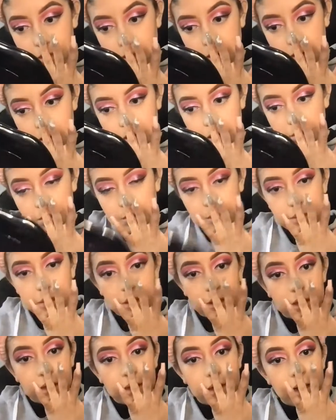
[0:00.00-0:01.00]
Then
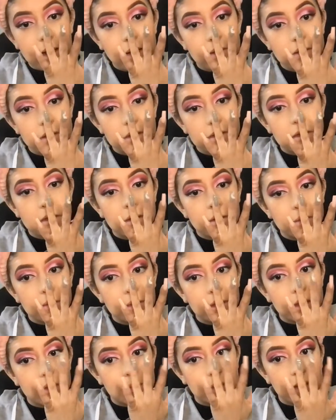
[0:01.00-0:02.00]
blend it out
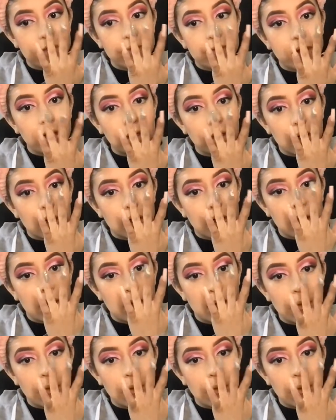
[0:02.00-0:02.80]
with my finger.